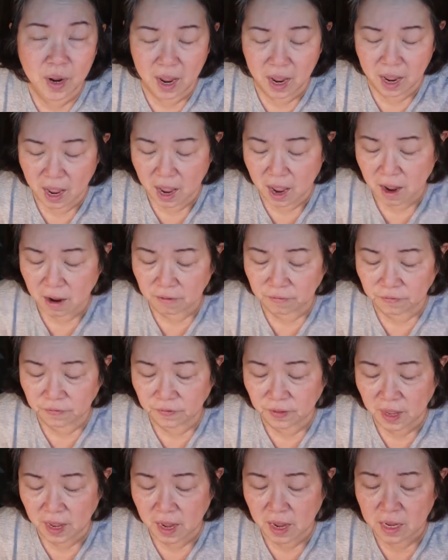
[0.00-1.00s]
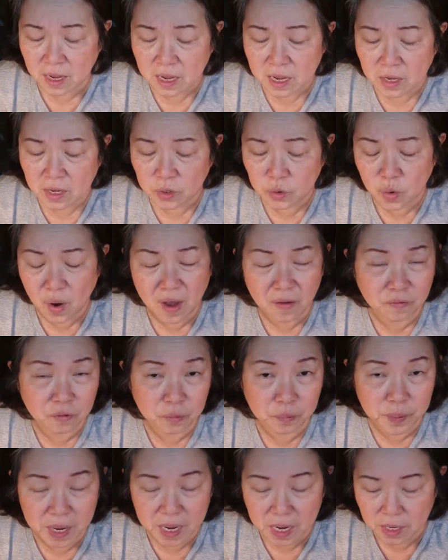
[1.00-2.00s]
have there, you have to
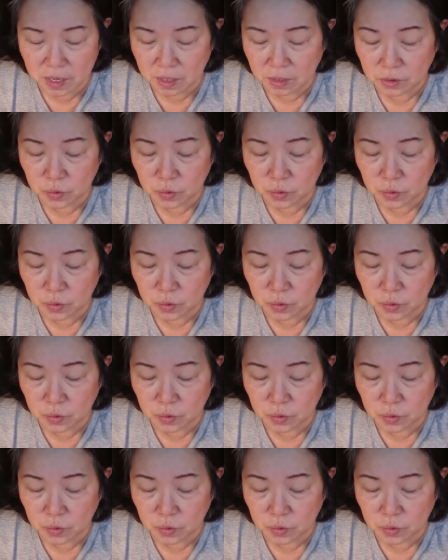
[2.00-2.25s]
pay.